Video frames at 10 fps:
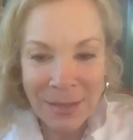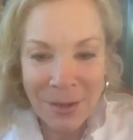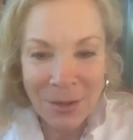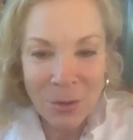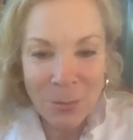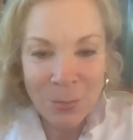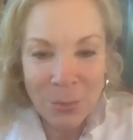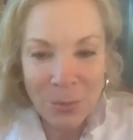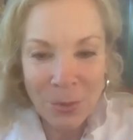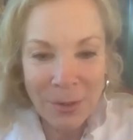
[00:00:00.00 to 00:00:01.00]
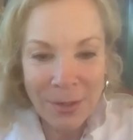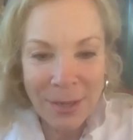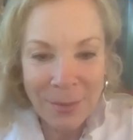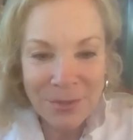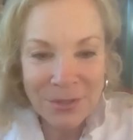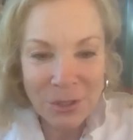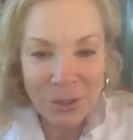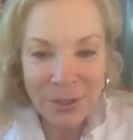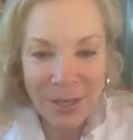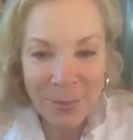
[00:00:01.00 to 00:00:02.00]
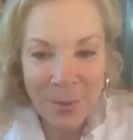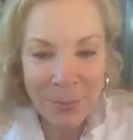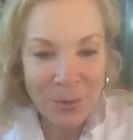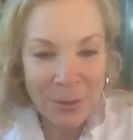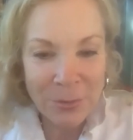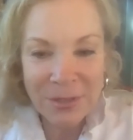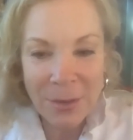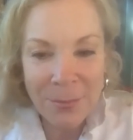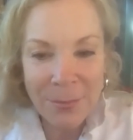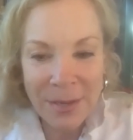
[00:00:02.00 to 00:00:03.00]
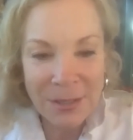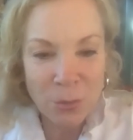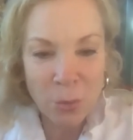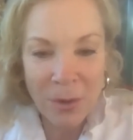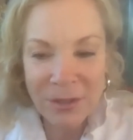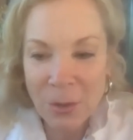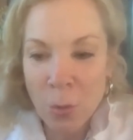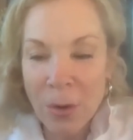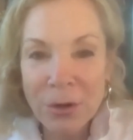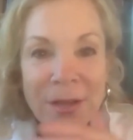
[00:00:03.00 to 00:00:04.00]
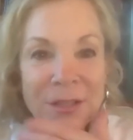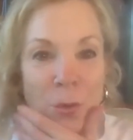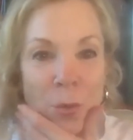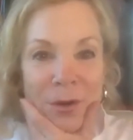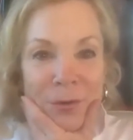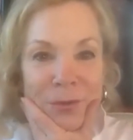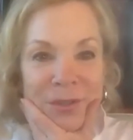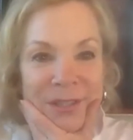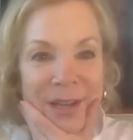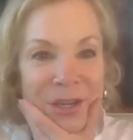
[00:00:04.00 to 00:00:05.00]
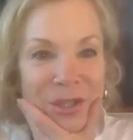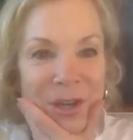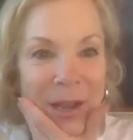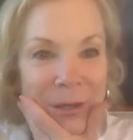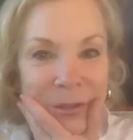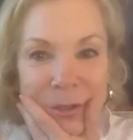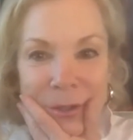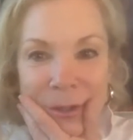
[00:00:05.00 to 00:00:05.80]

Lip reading: Oh boy, I'm just gonna look him up. He's a wonderful stage actor.